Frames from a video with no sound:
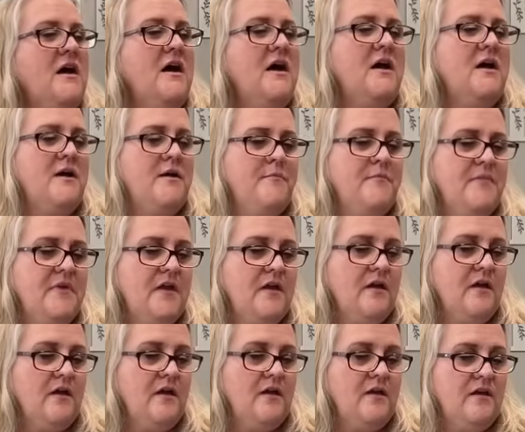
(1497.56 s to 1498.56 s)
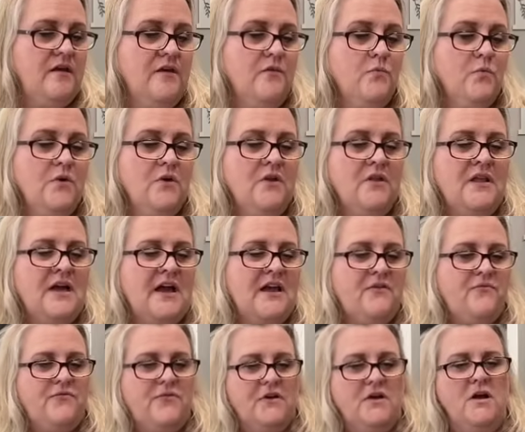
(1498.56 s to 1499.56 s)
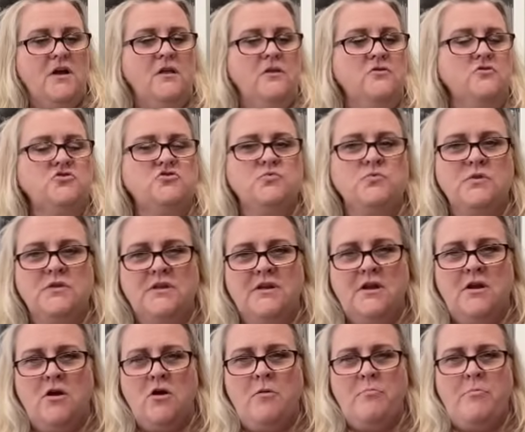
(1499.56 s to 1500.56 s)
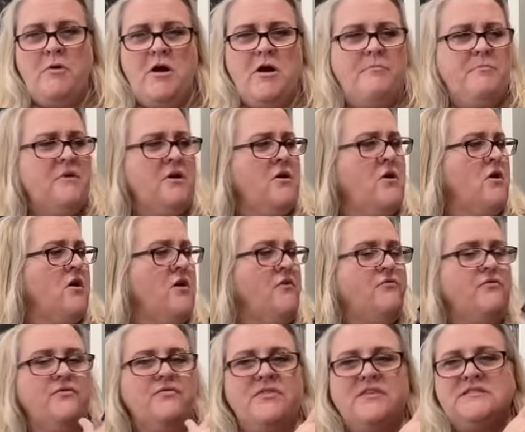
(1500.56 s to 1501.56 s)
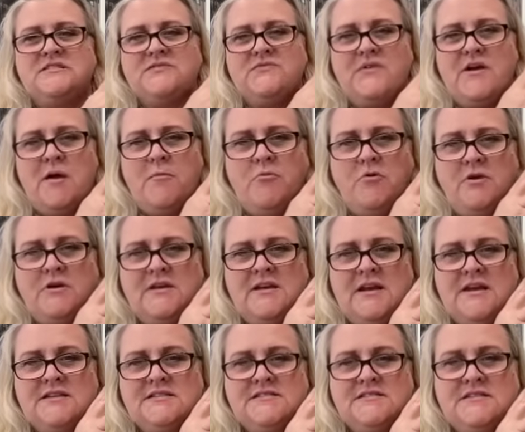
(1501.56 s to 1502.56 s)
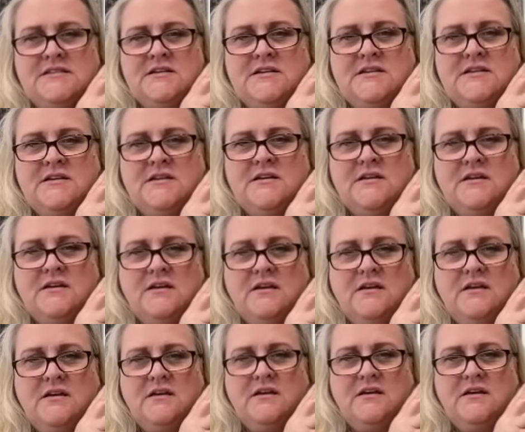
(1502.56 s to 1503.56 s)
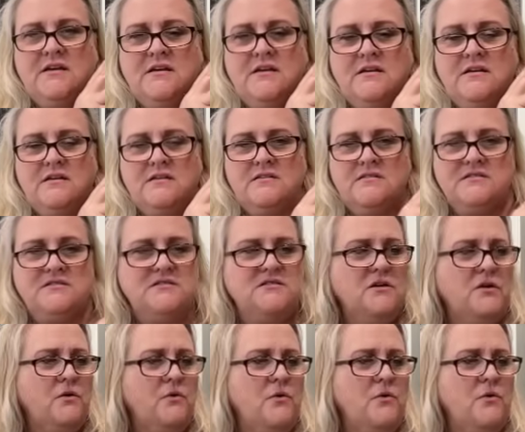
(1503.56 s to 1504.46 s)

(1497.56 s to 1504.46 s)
In real life, the colors really are popping off of this fabric nicely. So